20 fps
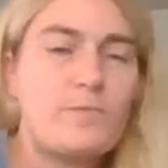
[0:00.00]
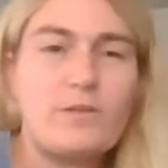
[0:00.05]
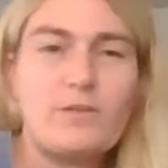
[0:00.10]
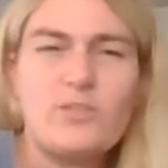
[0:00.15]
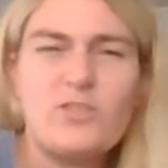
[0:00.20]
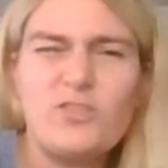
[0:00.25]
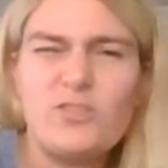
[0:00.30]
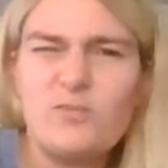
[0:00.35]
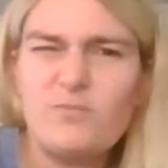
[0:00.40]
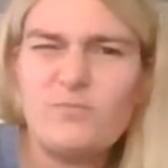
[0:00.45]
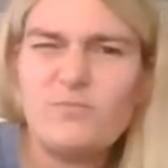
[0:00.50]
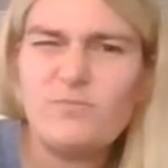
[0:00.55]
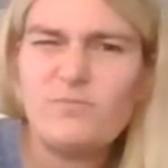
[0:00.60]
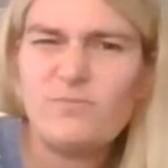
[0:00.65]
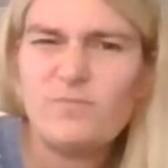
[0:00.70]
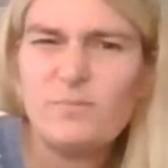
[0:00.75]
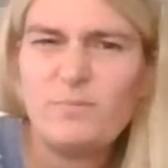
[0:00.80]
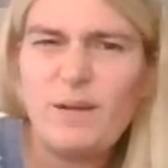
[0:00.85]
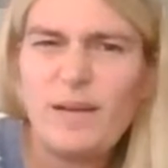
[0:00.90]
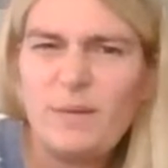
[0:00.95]
So it
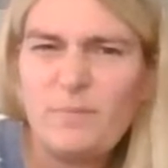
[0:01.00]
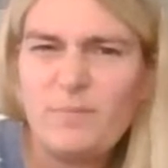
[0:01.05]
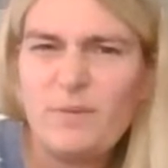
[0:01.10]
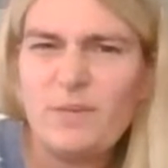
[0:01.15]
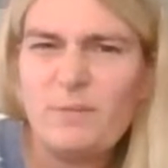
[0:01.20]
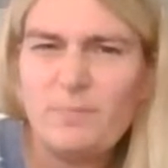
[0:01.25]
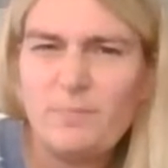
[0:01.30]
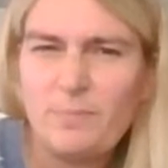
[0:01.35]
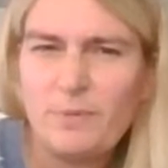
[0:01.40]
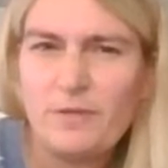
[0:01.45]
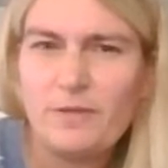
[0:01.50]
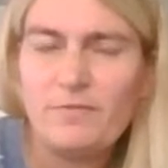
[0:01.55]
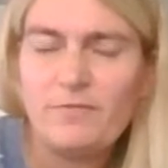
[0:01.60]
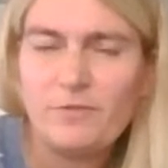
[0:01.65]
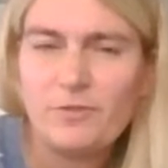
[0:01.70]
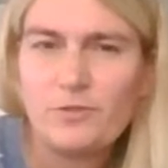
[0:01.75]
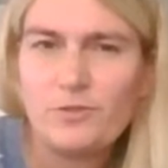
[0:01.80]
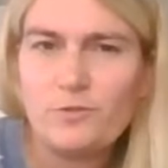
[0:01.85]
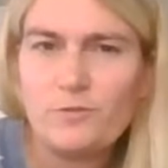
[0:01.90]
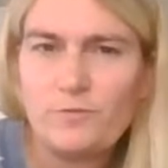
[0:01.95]
might be
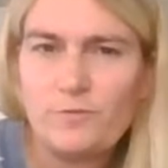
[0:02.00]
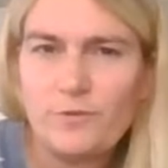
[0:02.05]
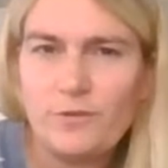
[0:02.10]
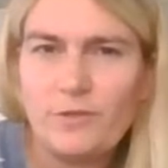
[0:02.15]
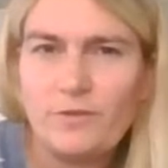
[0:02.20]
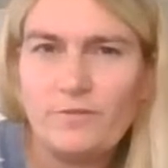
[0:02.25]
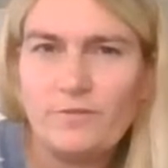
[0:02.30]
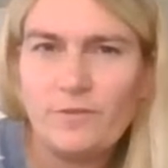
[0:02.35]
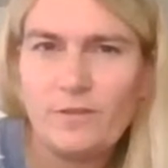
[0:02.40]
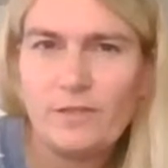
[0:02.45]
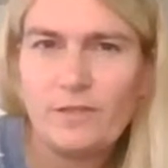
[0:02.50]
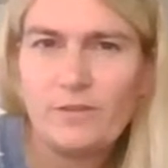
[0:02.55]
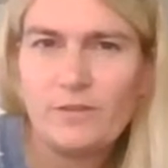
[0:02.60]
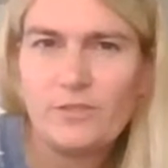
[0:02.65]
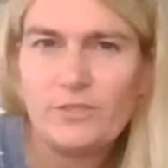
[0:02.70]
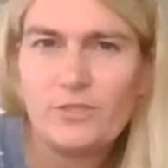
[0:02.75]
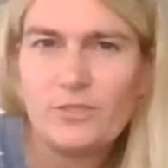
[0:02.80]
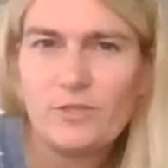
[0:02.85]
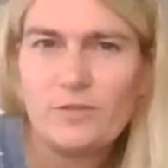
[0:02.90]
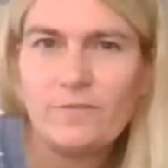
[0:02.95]
beneficial for you to fill out
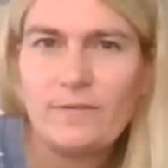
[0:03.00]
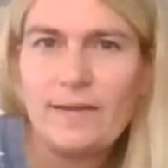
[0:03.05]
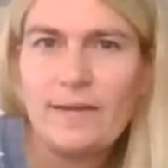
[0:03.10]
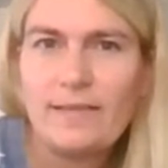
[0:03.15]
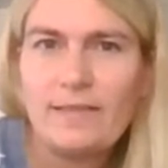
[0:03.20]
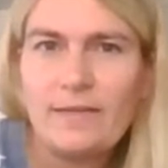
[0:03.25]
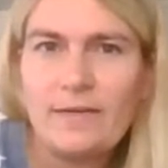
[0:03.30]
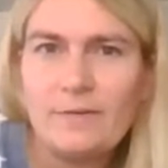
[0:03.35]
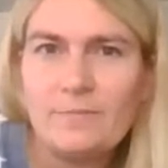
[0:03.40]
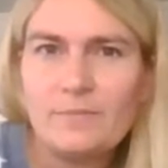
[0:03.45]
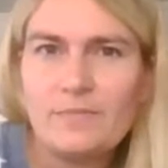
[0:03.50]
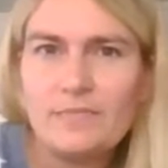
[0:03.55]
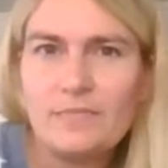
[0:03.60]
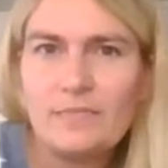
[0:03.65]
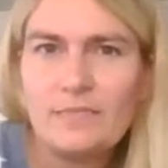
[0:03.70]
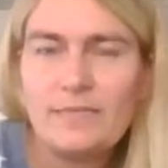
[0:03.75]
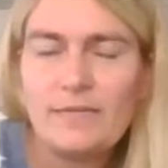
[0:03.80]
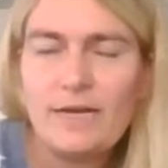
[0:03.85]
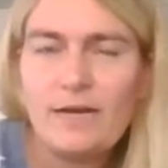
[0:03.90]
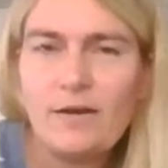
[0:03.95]
the survey that I'm
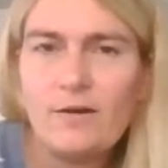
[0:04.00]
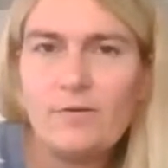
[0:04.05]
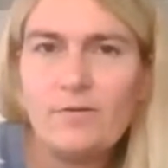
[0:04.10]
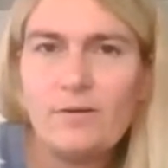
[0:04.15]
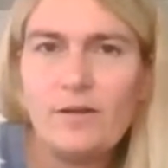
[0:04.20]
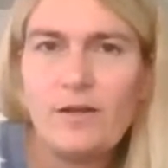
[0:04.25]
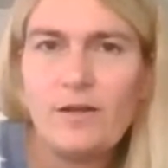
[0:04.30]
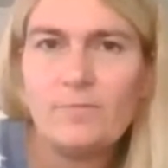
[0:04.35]
sending out.